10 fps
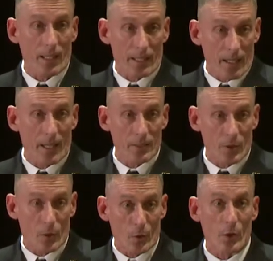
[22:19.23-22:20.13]
like I got to
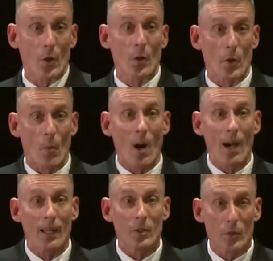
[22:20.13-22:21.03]
do, or you go to
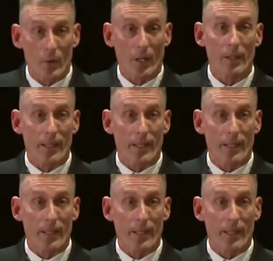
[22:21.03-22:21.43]
Hawaii and you